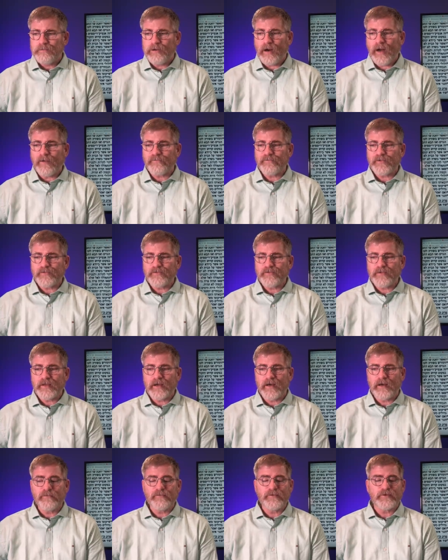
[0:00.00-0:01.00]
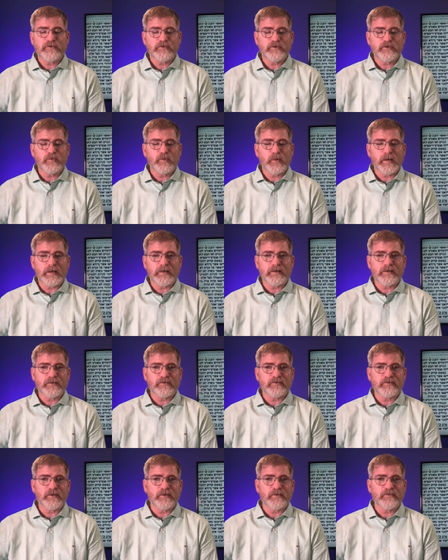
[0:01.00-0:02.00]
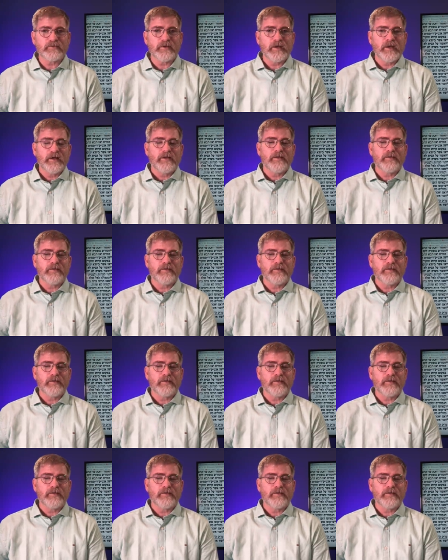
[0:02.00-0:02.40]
prophecy of the two witnesses.